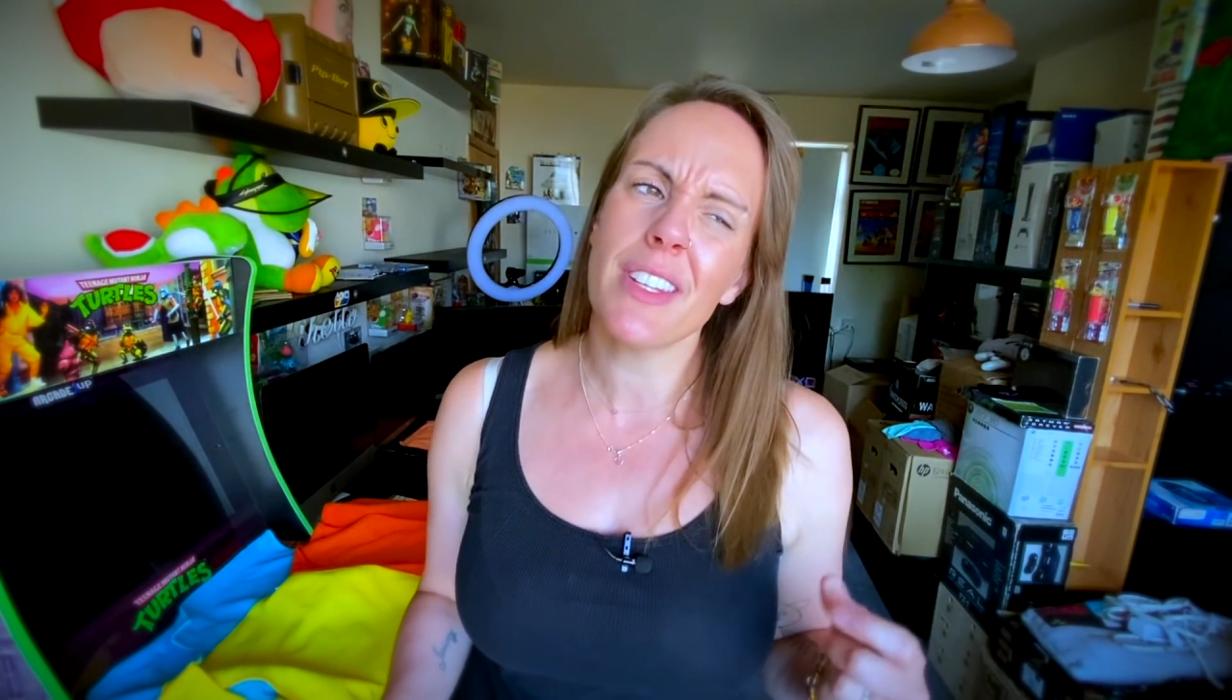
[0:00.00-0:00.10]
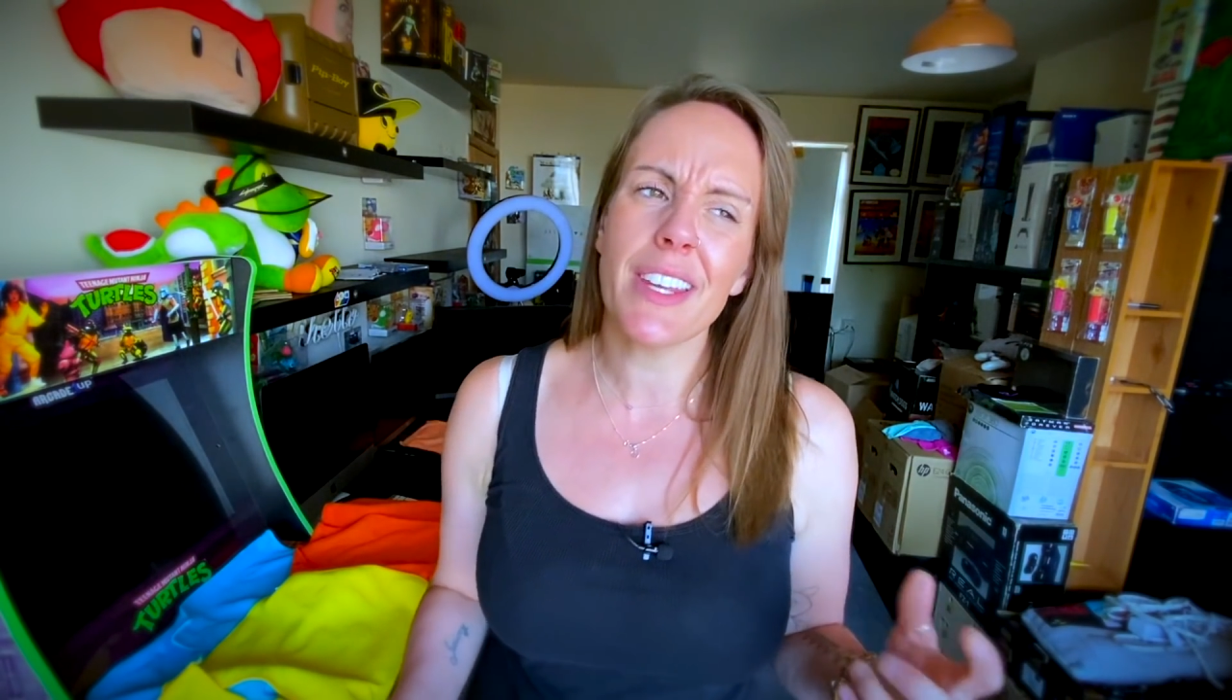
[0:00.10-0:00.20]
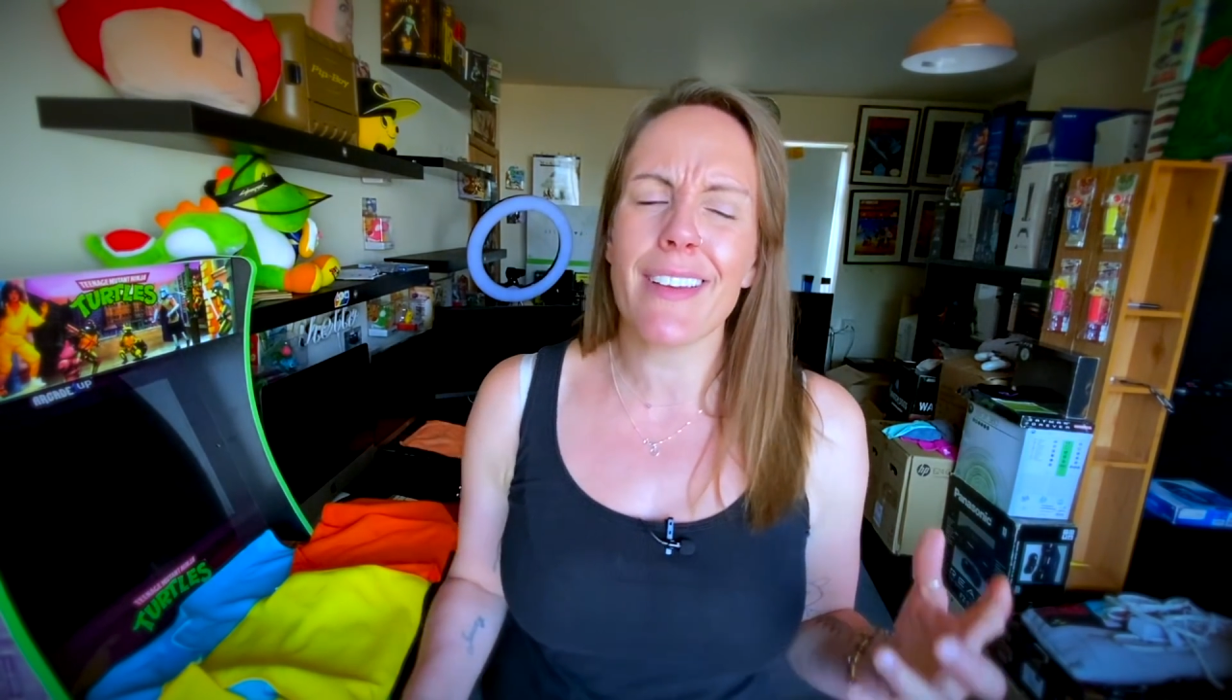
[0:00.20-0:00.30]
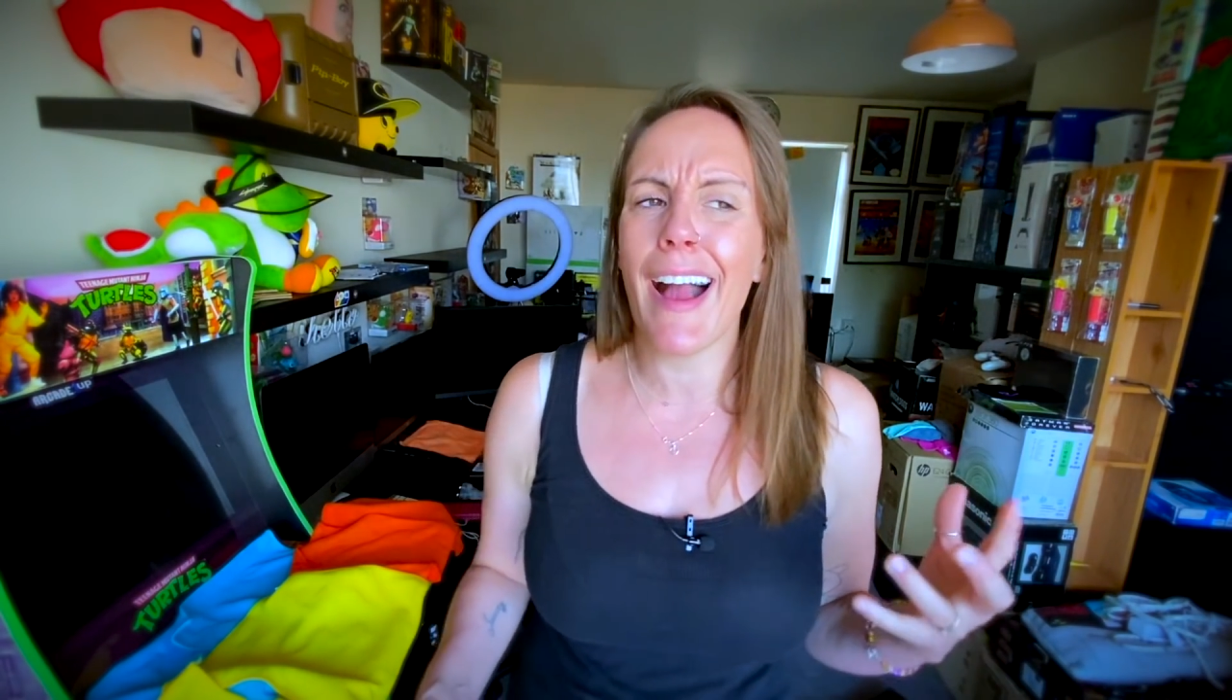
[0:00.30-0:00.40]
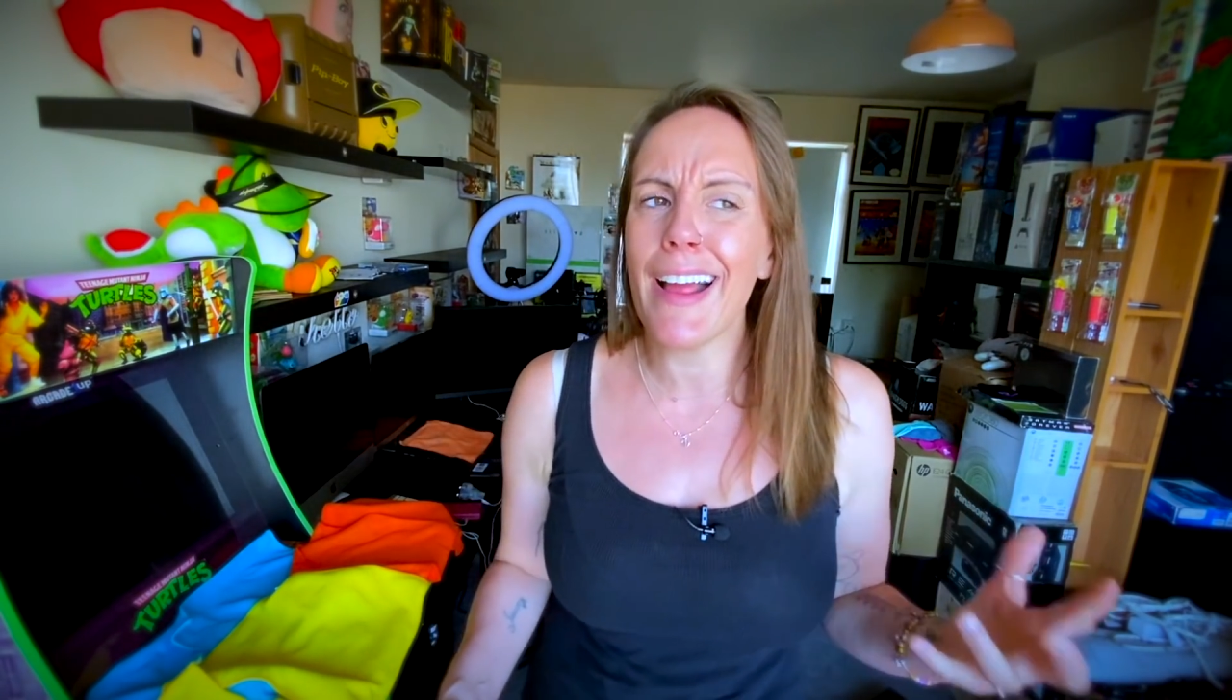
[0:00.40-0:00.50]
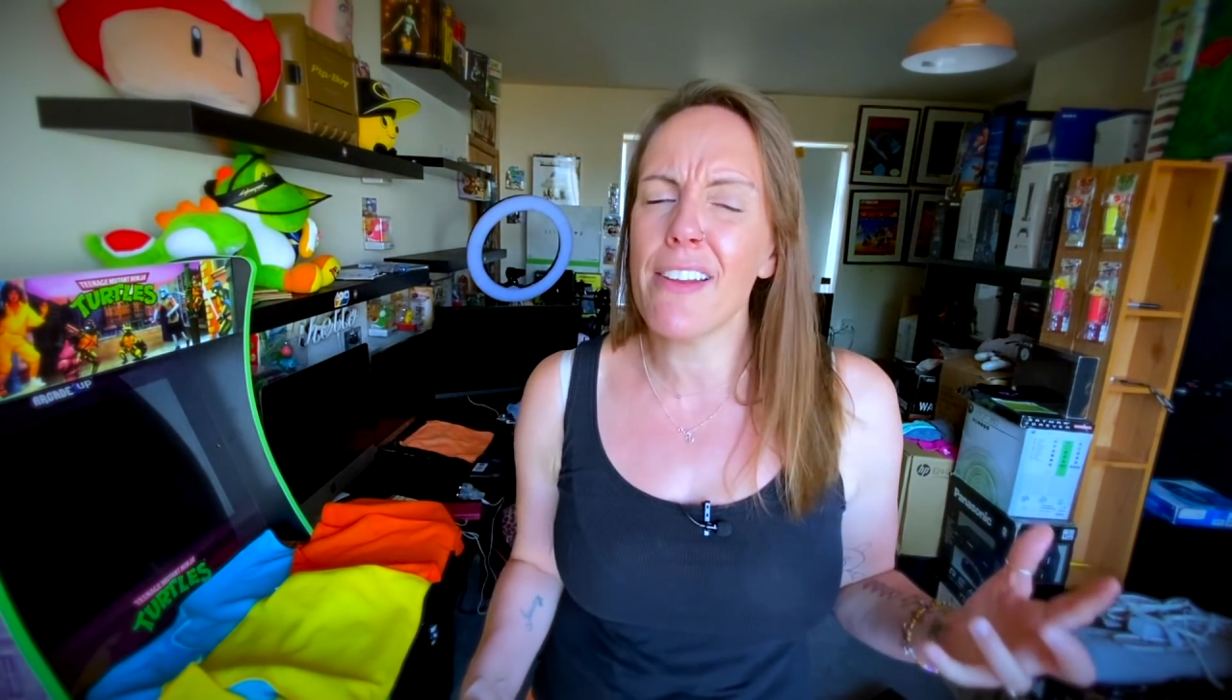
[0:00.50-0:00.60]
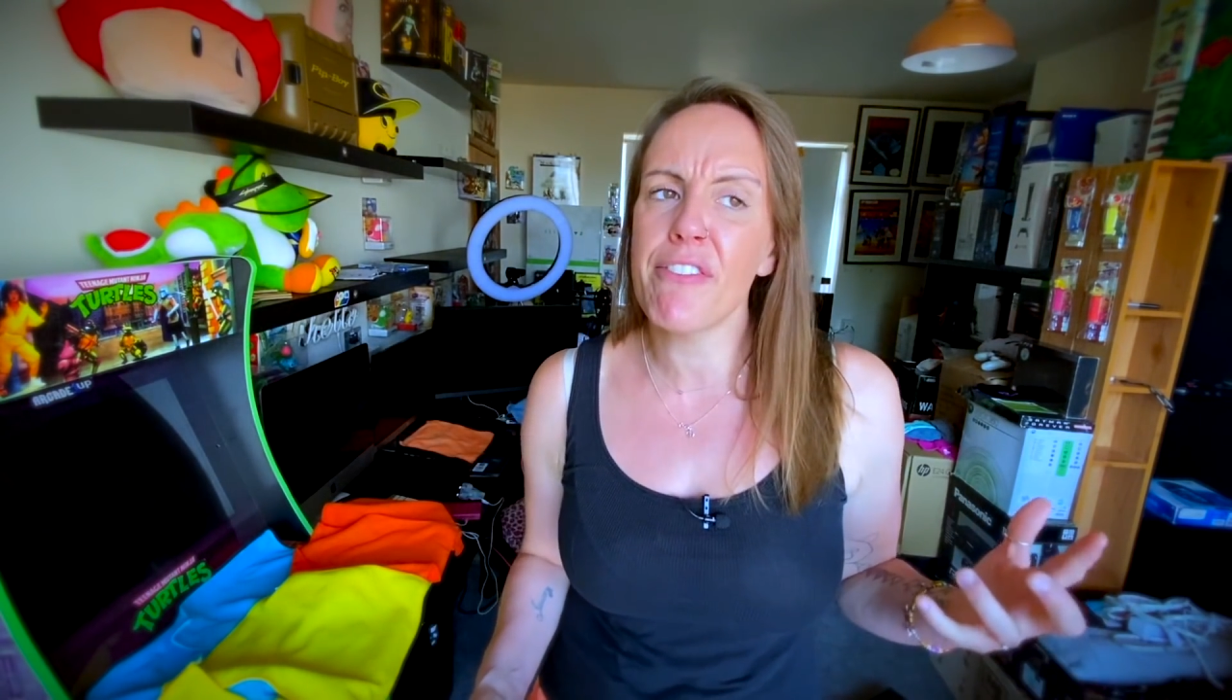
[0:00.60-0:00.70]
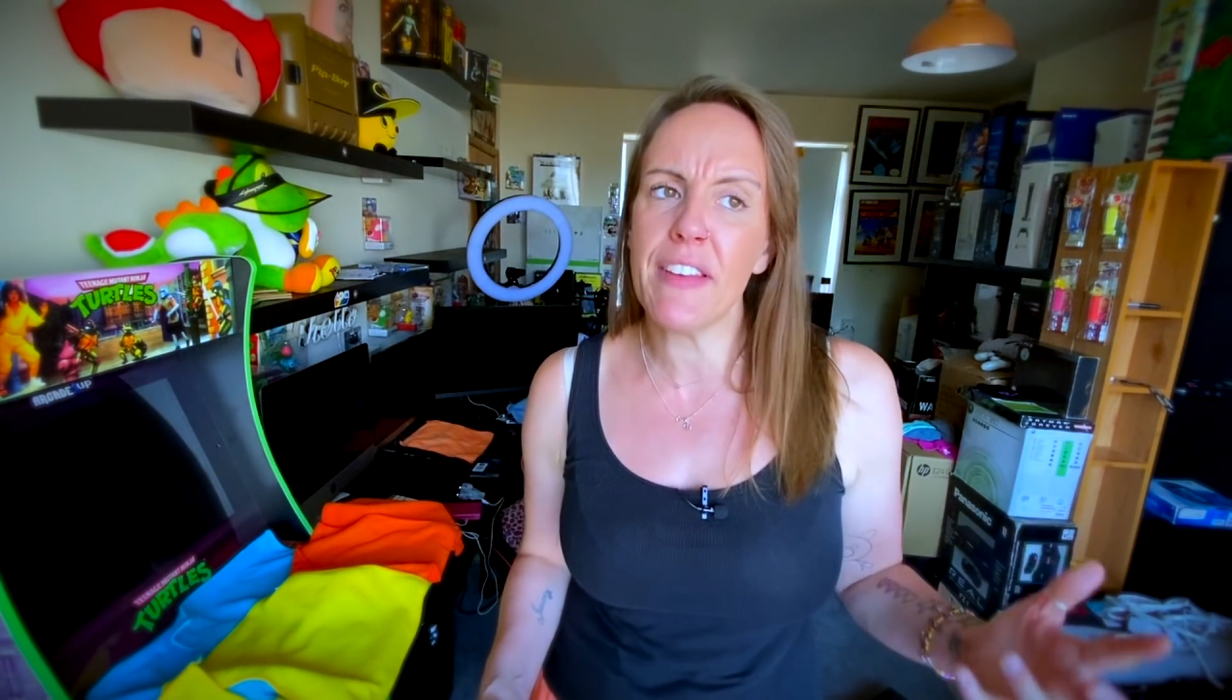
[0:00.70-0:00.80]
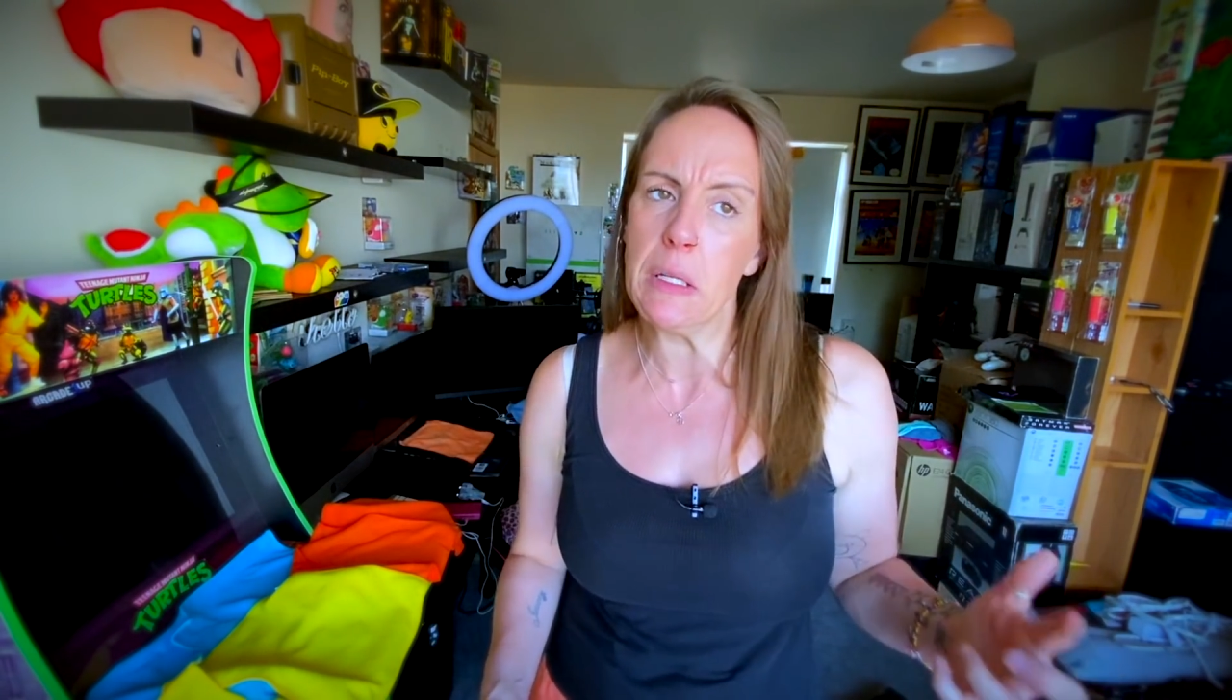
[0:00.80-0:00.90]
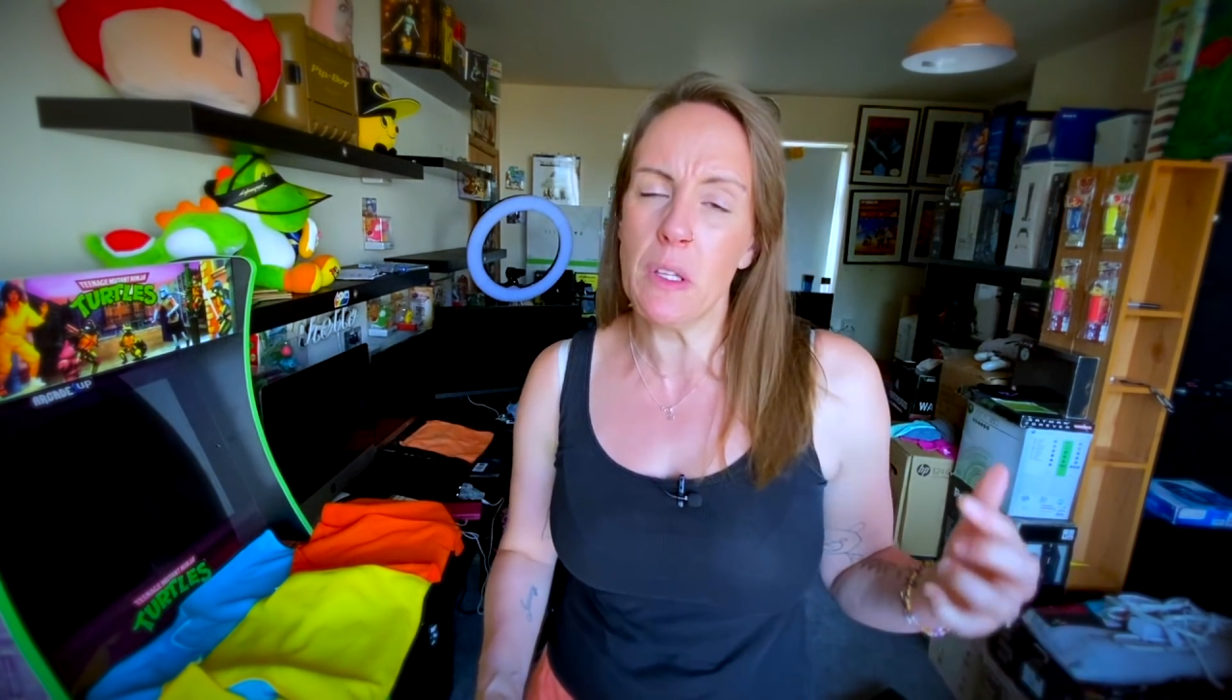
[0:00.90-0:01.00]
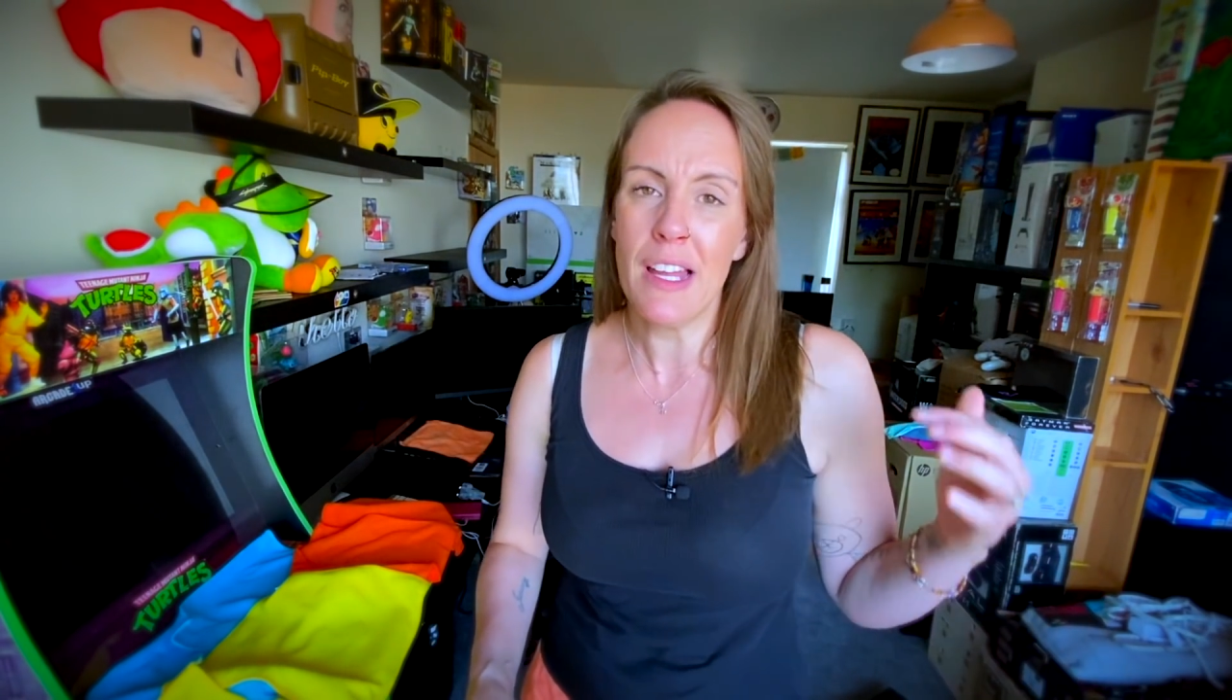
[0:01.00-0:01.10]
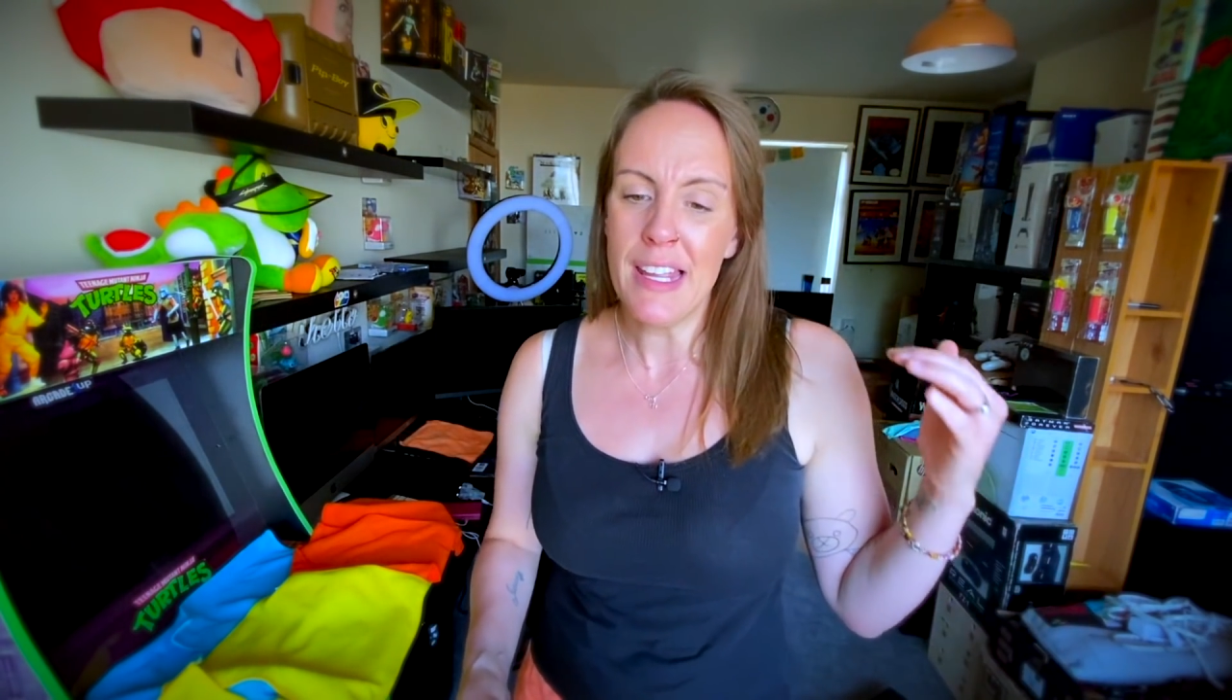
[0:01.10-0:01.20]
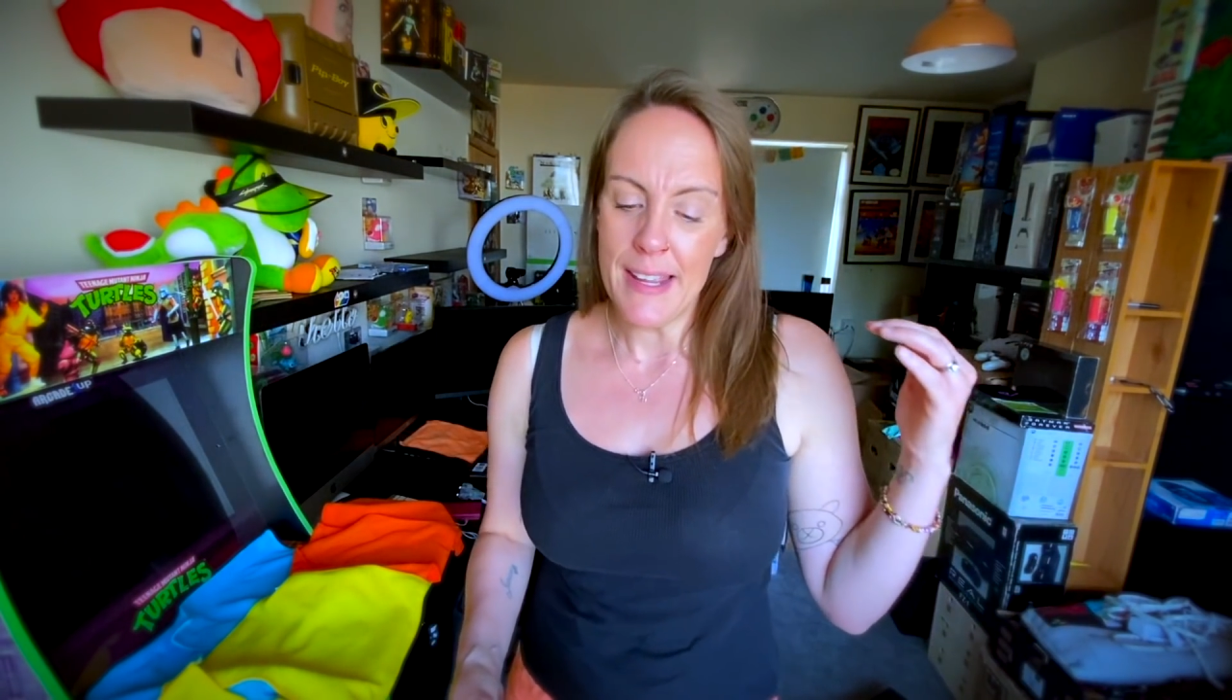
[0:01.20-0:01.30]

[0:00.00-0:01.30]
that you kind of feel